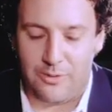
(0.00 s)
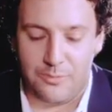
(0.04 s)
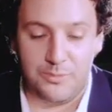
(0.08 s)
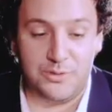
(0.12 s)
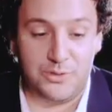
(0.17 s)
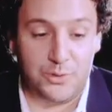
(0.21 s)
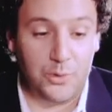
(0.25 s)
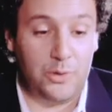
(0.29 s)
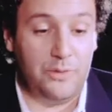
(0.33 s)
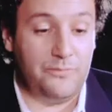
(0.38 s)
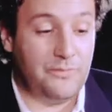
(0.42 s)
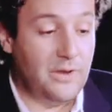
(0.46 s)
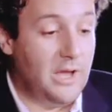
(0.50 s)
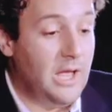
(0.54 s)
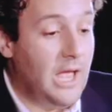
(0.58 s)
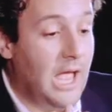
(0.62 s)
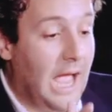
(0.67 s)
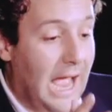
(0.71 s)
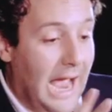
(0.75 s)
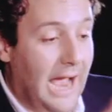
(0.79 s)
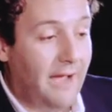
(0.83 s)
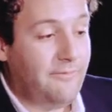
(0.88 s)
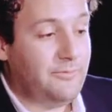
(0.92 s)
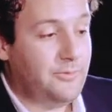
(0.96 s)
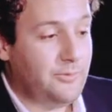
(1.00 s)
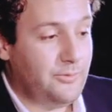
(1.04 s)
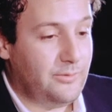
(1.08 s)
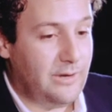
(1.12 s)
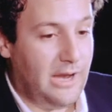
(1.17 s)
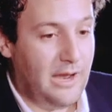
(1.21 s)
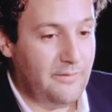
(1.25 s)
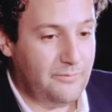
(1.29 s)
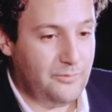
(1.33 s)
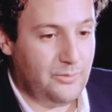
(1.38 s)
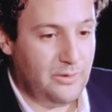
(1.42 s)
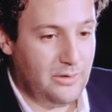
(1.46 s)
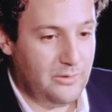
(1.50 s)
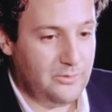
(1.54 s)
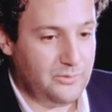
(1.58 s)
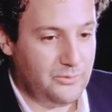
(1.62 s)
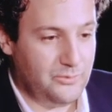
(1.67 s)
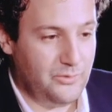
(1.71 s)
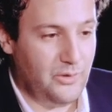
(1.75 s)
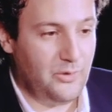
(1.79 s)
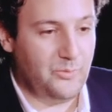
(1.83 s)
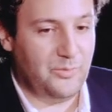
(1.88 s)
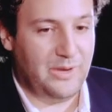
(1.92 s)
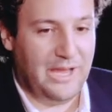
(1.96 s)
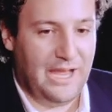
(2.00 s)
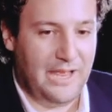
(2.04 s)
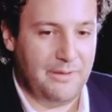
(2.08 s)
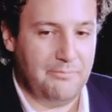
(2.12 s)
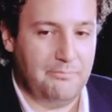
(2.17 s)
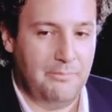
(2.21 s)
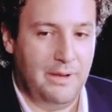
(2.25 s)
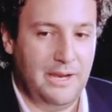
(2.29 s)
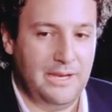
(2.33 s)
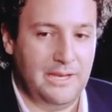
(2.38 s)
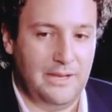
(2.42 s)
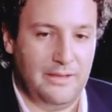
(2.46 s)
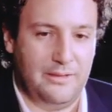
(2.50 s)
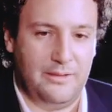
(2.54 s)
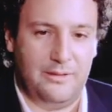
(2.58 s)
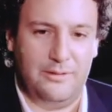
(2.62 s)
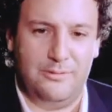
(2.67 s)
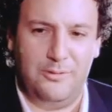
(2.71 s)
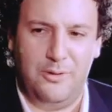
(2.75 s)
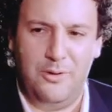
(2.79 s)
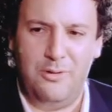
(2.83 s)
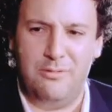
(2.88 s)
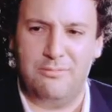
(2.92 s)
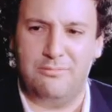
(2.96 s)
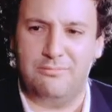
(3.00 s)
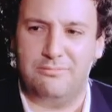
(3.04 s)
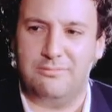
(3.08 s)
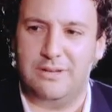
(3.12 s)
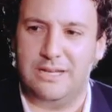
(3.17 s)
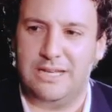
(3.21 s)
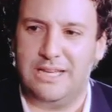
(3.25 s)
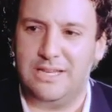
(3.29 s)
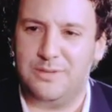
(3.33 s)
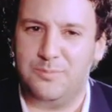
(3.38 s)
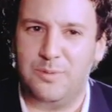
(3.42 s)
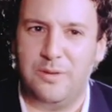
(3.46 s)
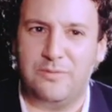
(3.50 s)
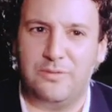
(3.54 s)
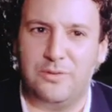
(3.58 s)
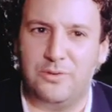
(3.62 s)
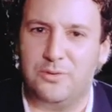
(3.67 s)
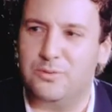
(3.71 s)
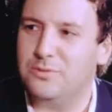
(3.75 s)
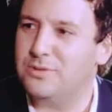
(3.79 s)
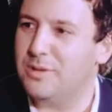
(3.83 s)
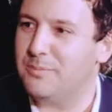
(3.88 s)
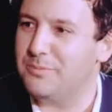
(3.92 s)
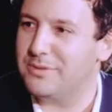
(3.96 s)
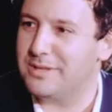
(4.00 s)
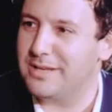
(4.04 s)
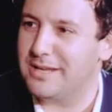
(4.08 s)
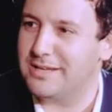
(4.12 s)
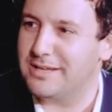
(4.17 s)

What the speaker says: It was sort of, after her sold out and we had money, I thought, oh, I guess we have to do something